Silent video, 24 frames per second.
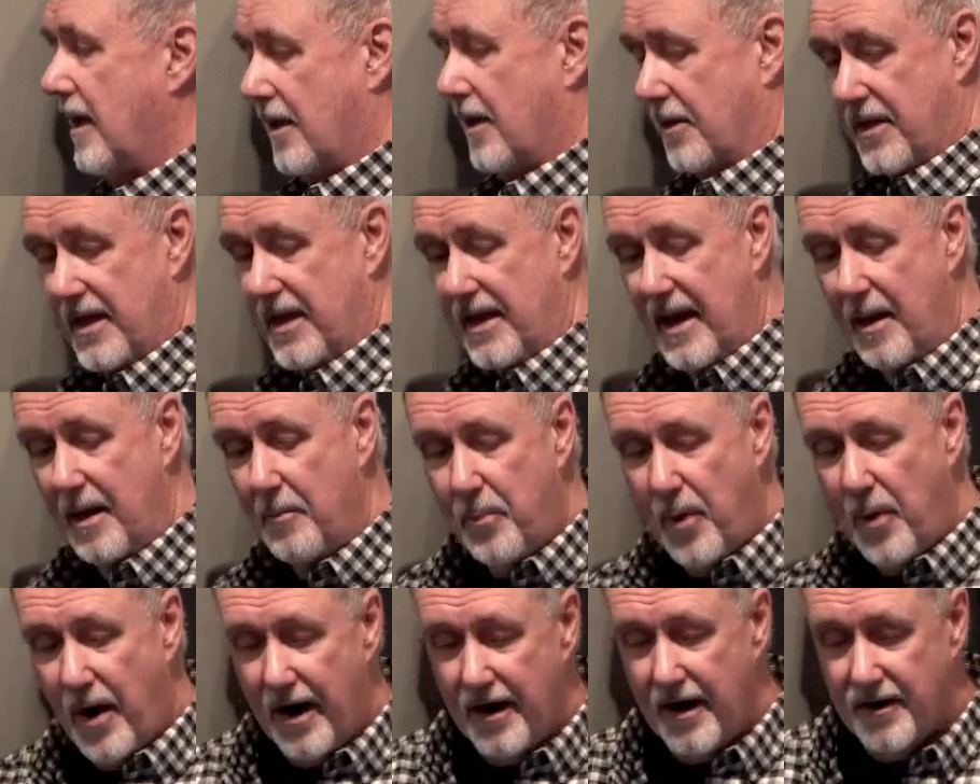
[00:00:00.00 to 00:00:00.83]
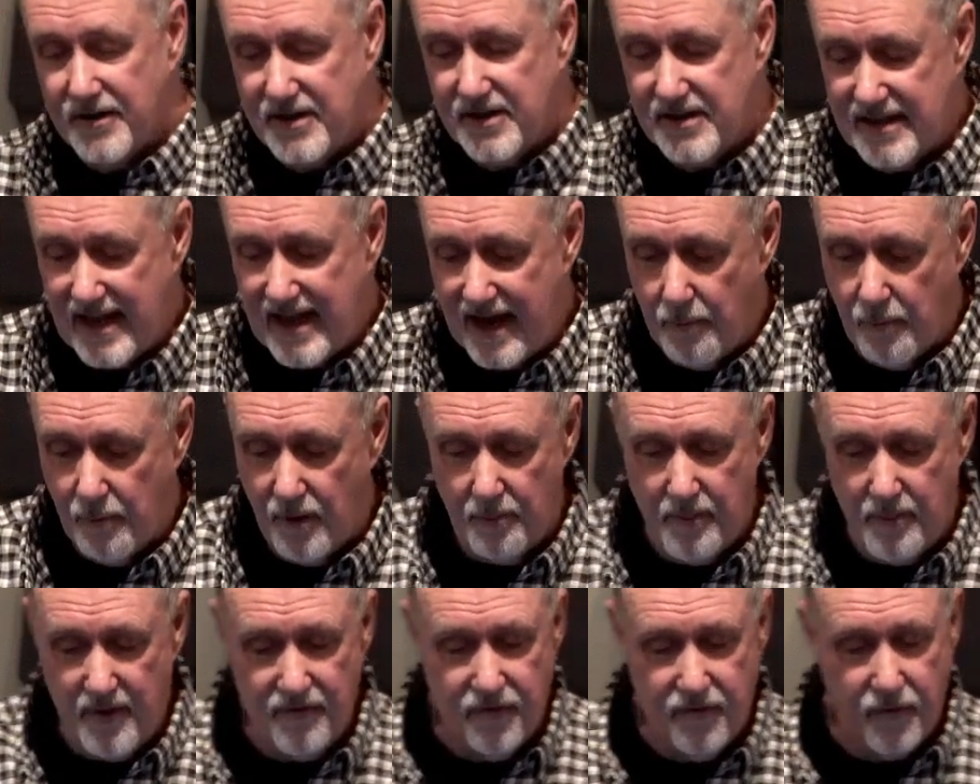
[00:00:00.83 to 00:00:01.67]
The empires that
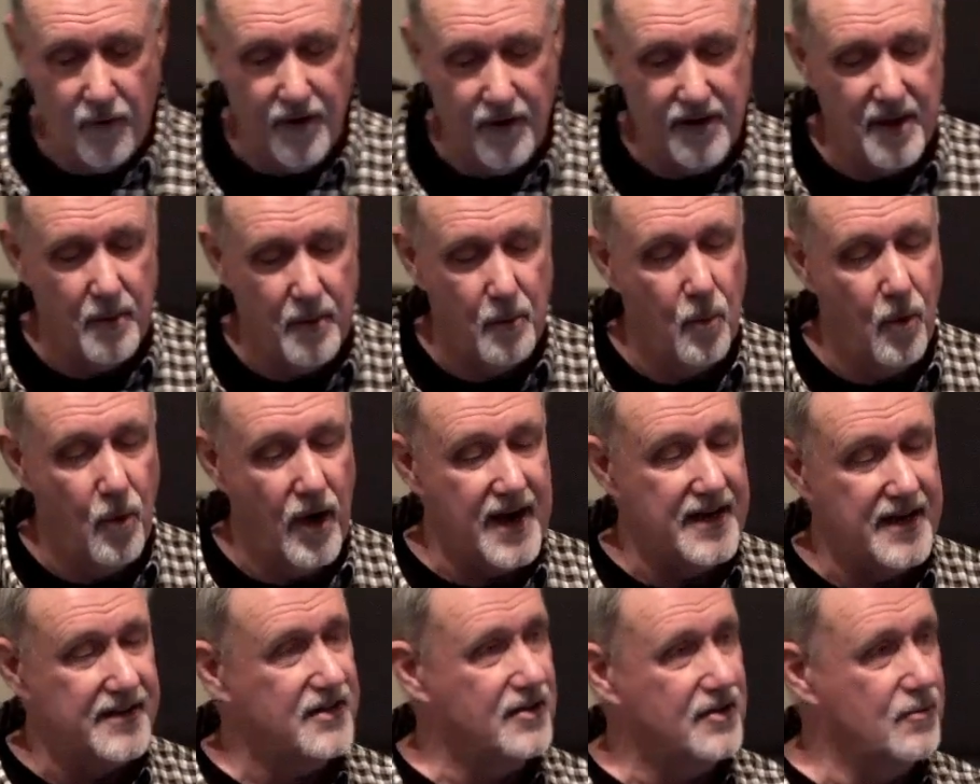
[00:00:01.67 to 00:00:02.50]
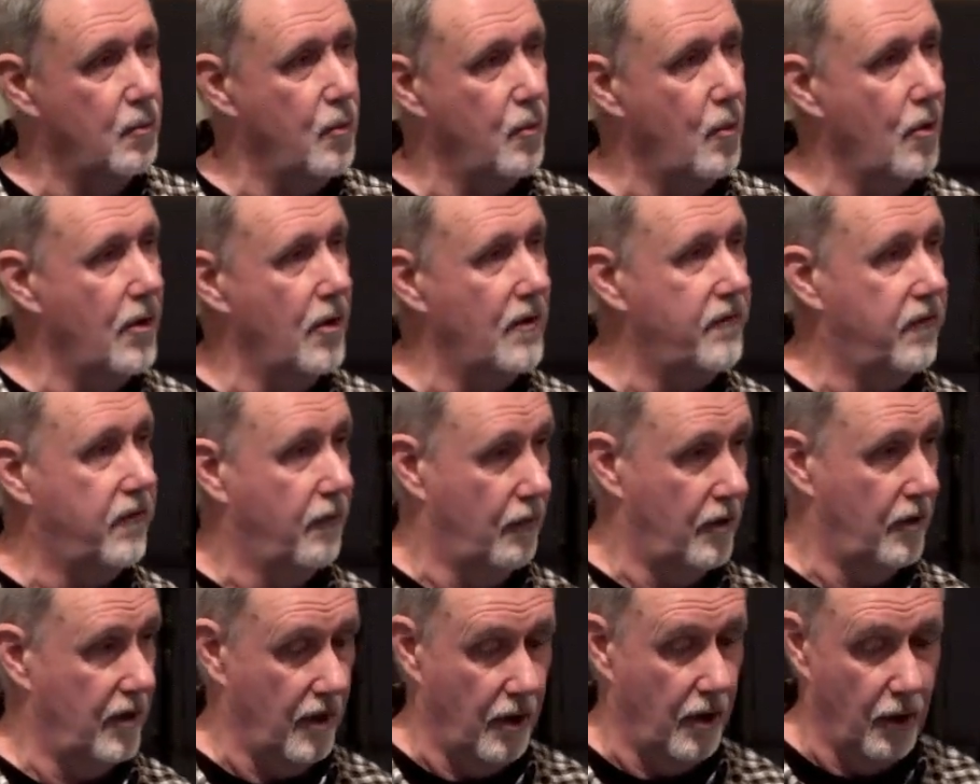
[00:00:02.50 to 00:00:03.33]
were before them waged war
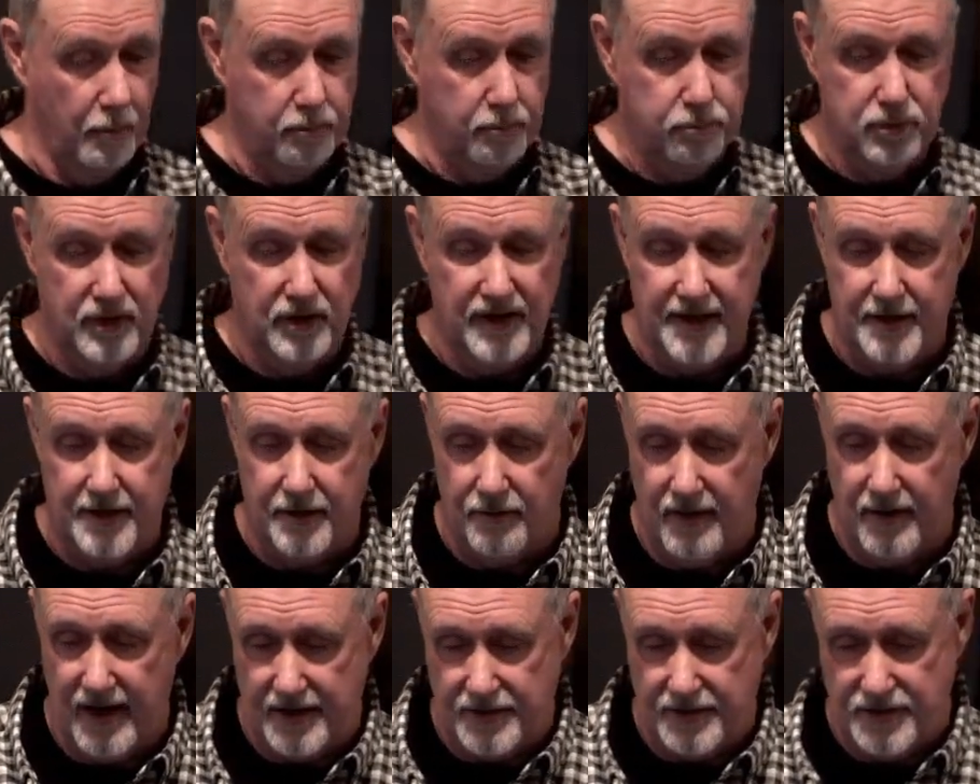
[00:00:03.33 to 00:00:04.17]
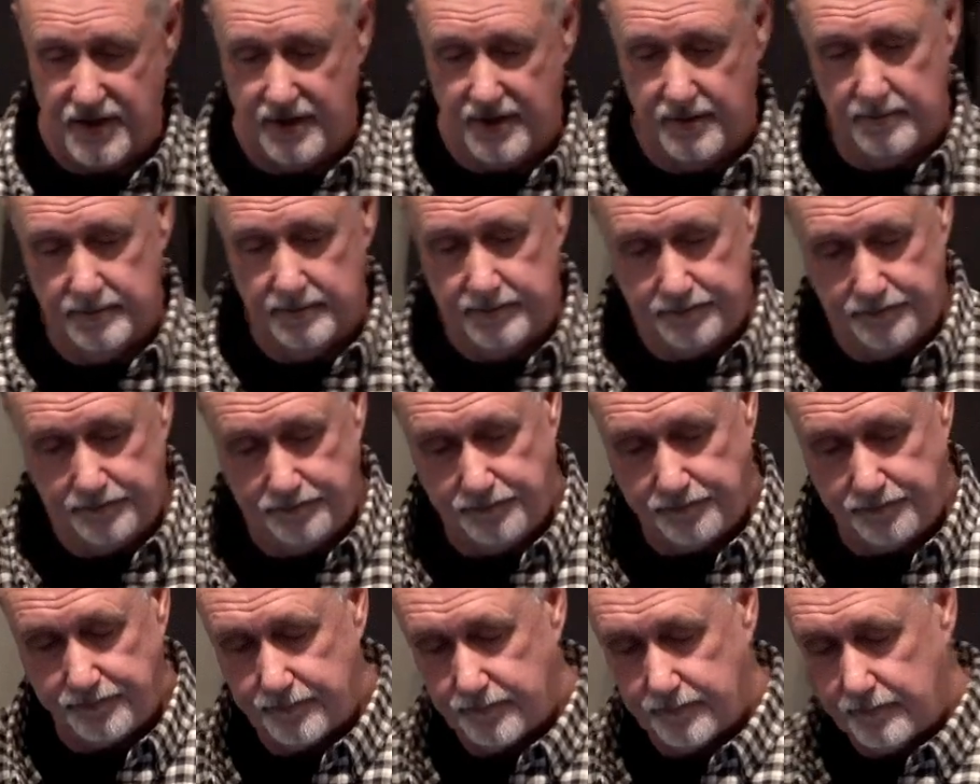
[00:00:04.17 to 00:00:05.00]
for obliteration.
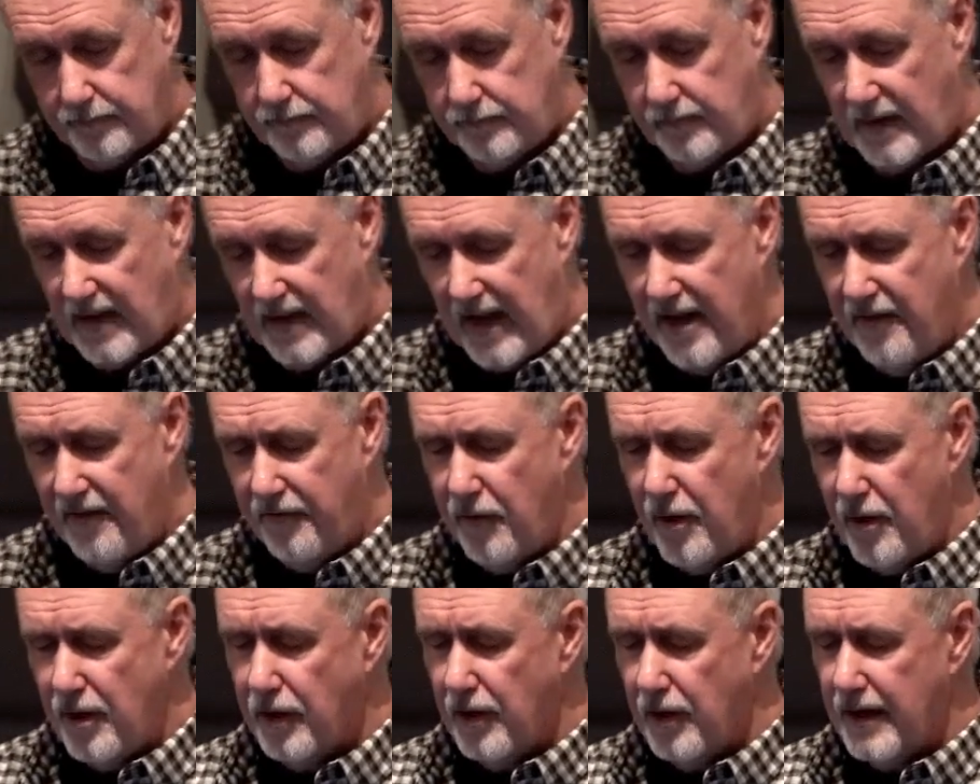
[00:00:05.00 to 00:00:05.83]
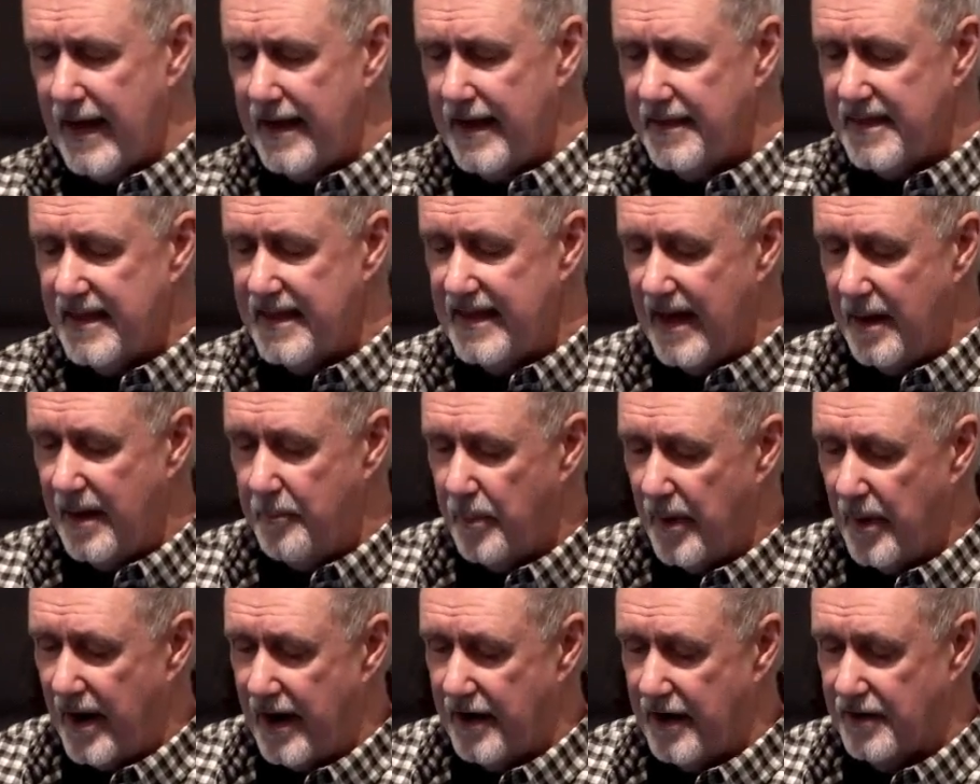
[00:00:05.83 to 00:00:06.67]
If we look at the
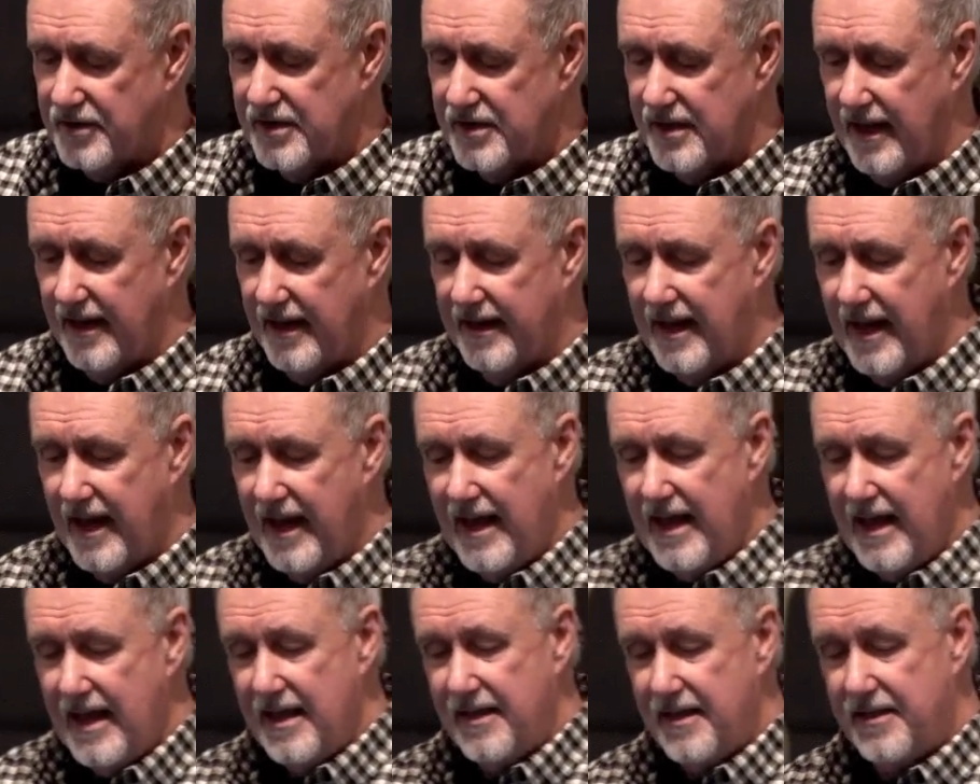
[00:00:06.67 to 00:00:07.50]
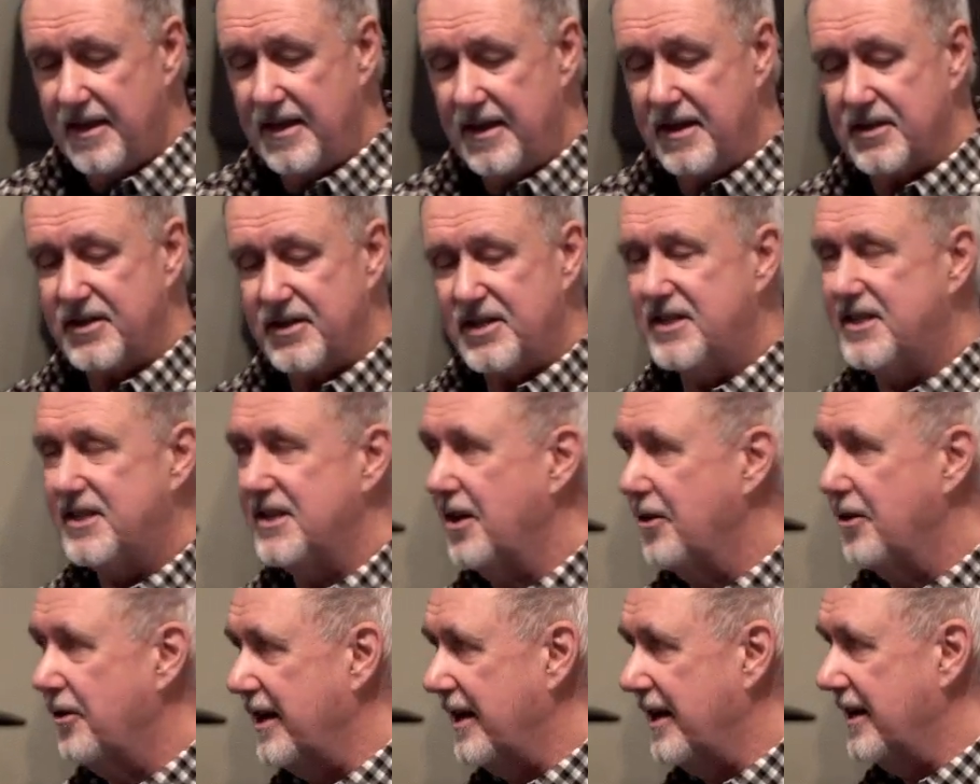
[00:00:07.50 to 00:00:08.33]
empires like the
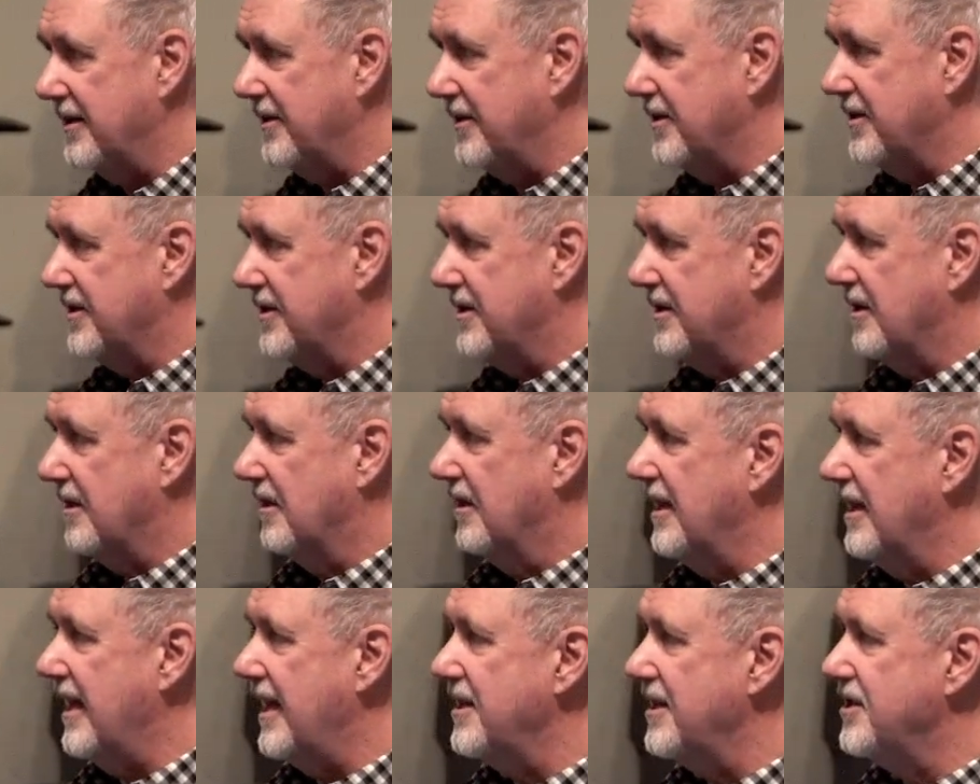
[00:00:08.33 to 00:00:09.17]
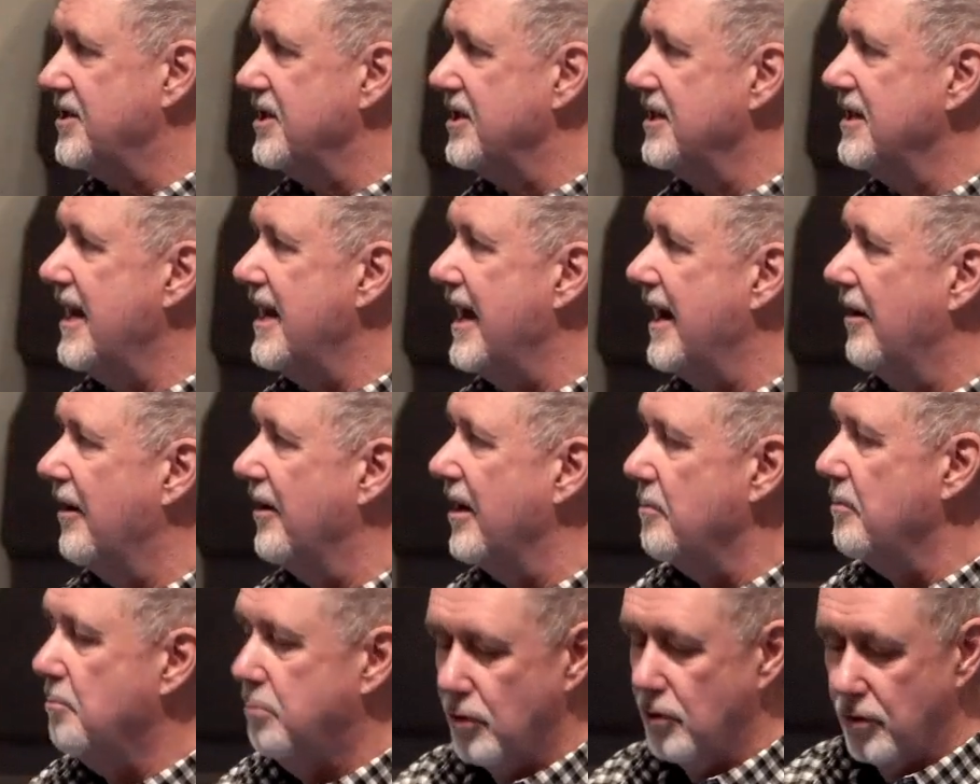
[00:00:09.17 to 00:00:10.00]
Assyrians,
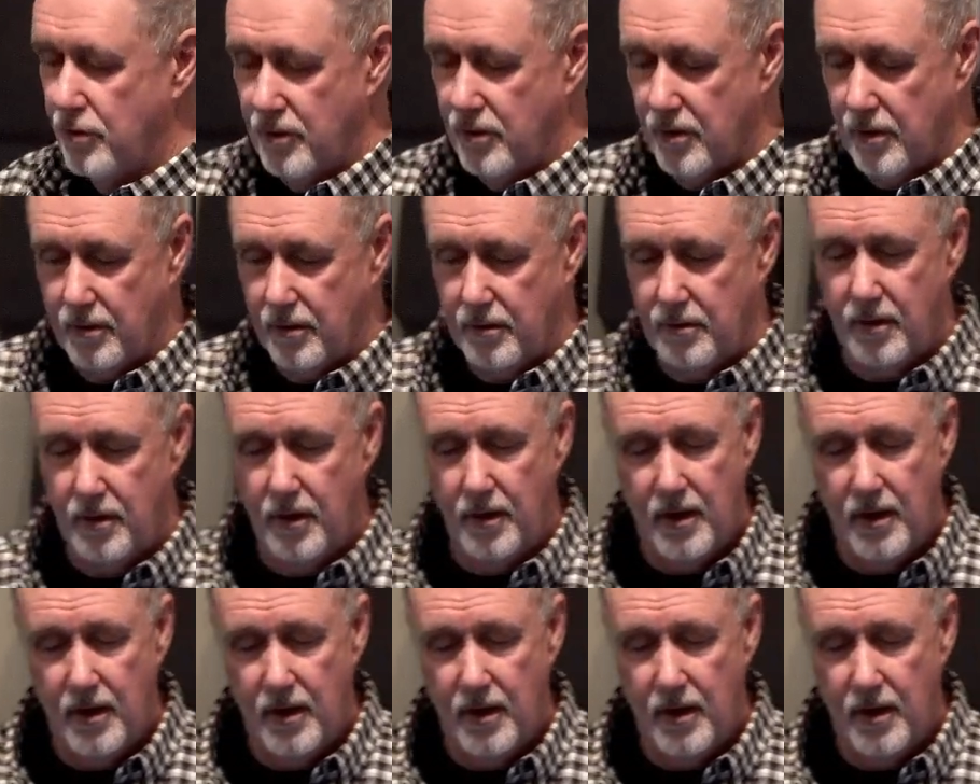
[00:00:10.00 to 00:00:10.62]
legendary, brutal,